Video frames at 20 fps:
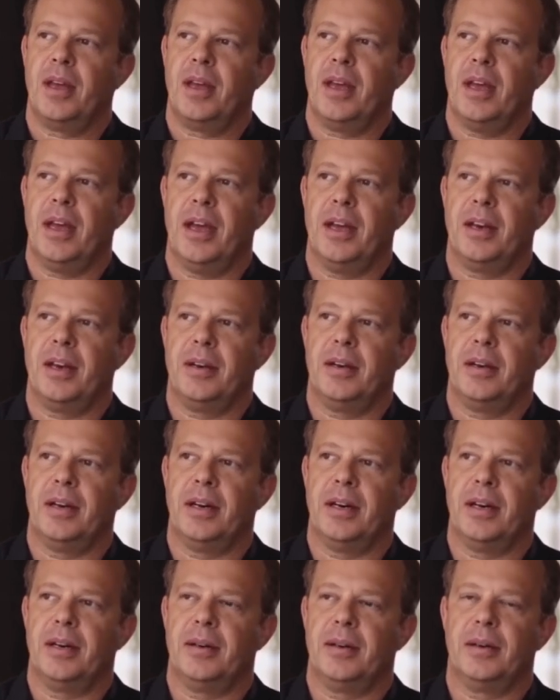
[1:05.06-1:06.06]
And
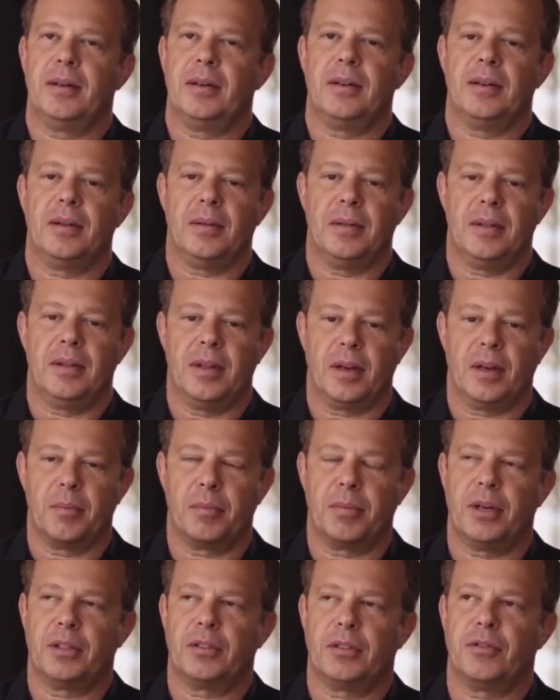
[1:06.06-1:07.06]
uh, the
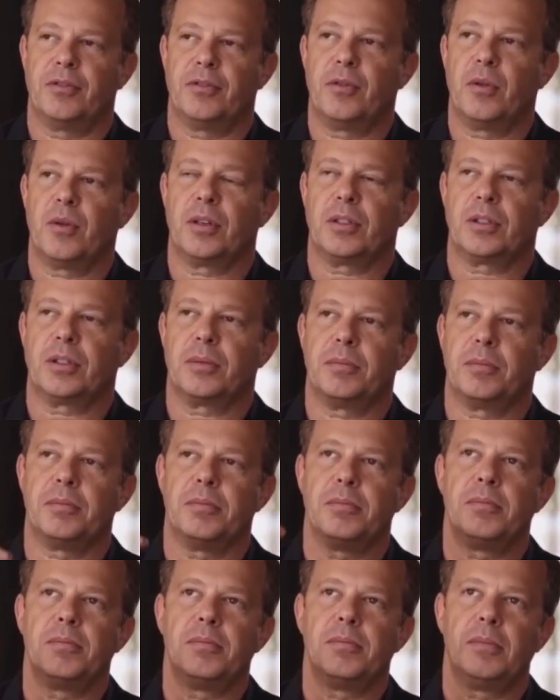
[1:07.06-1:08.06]
compressive force
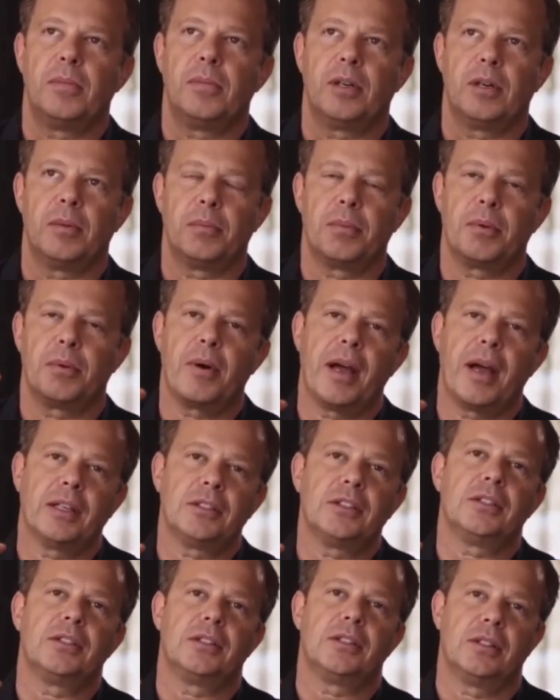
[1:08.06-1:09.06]

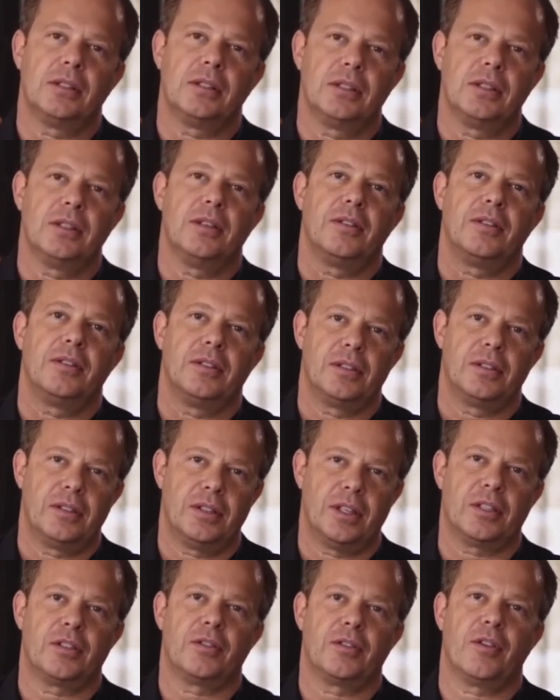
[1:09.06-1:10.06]
compressed
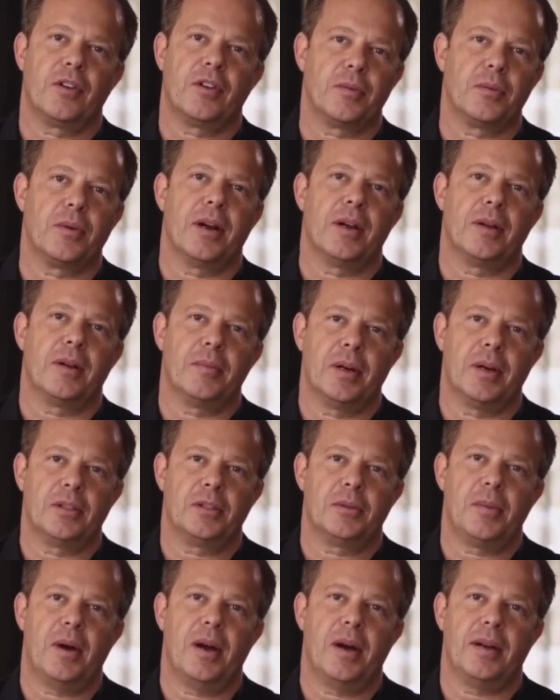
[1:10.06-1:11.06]
six vertebrae in my
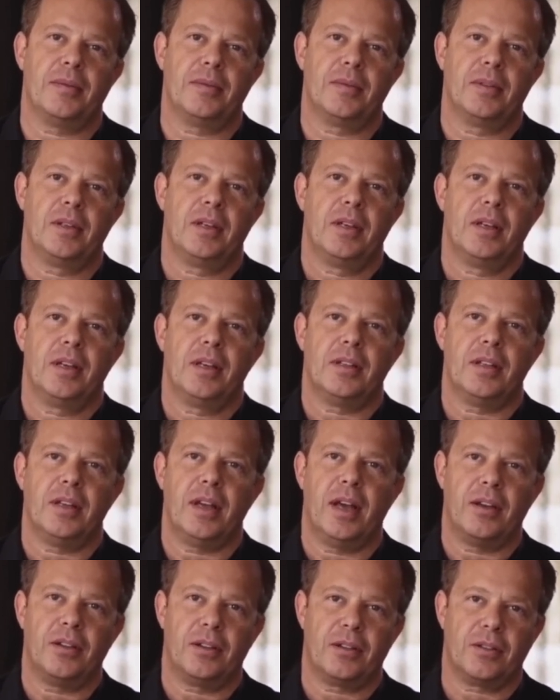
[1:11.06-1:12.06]
spine the
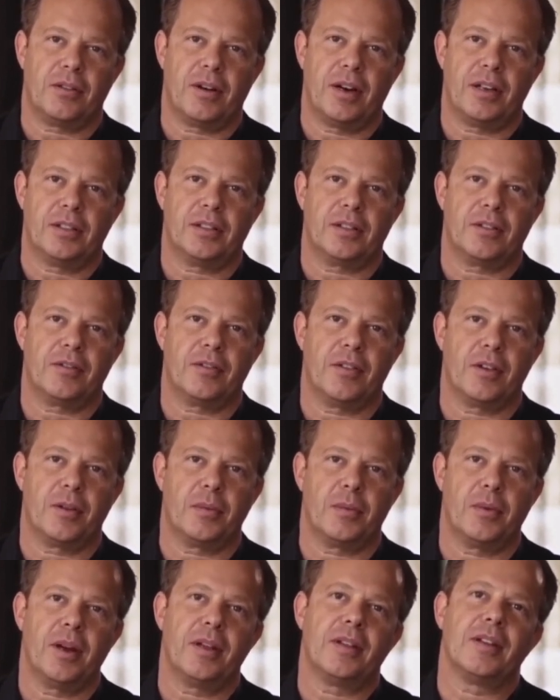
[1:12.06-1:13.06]
eighth thoracic
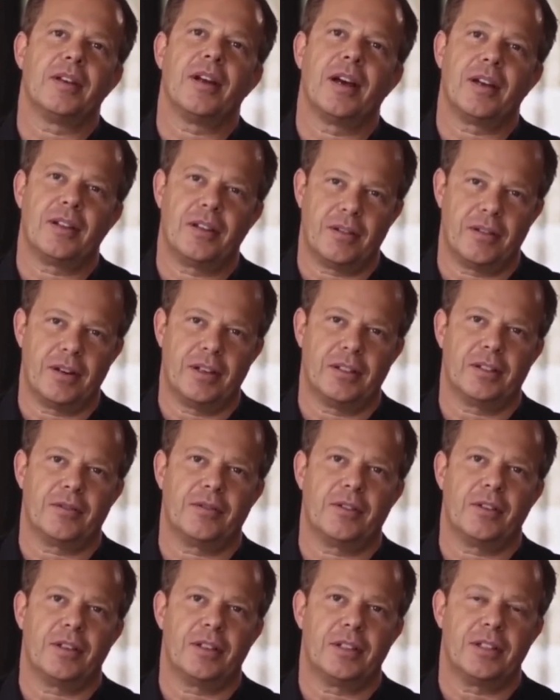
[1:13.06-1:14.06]
vertebrae, the ninth thoracic
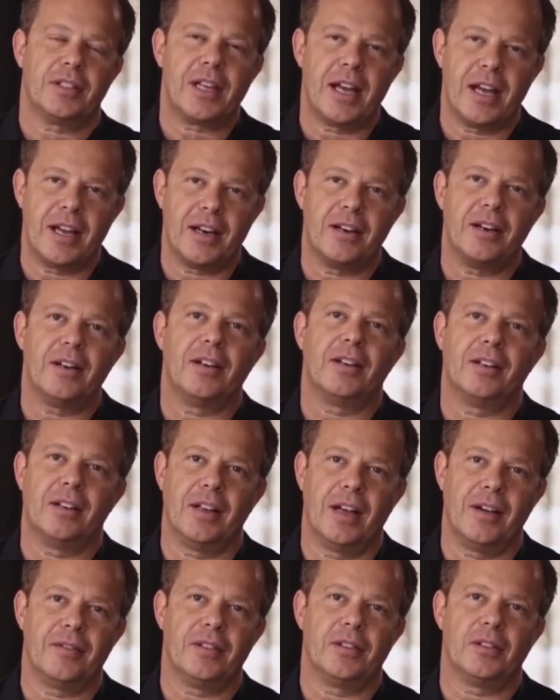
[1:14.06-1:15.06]
vertebrae, 10,
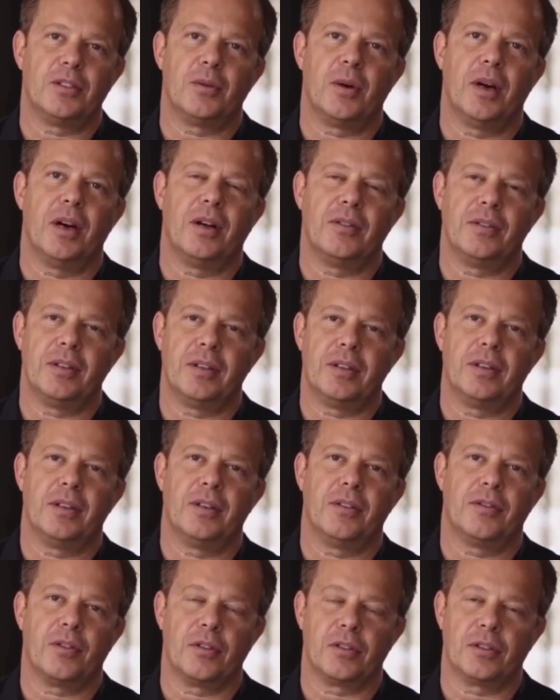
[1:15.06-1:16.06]
11, 12, and
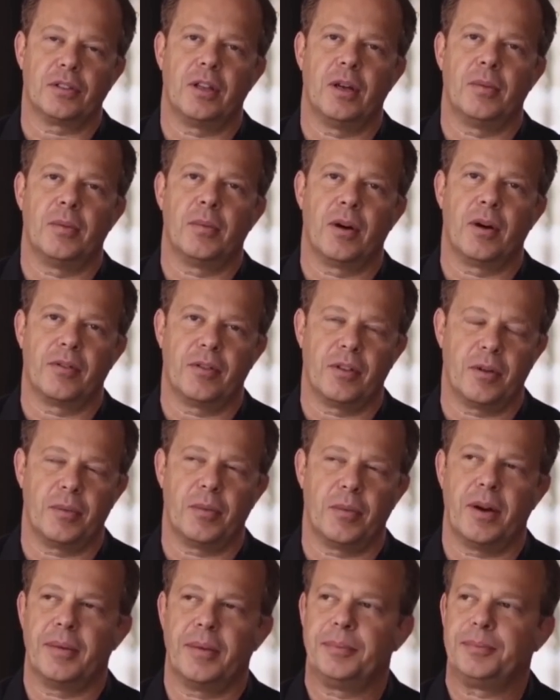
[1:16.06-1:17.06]
the first lumbar vertebrae.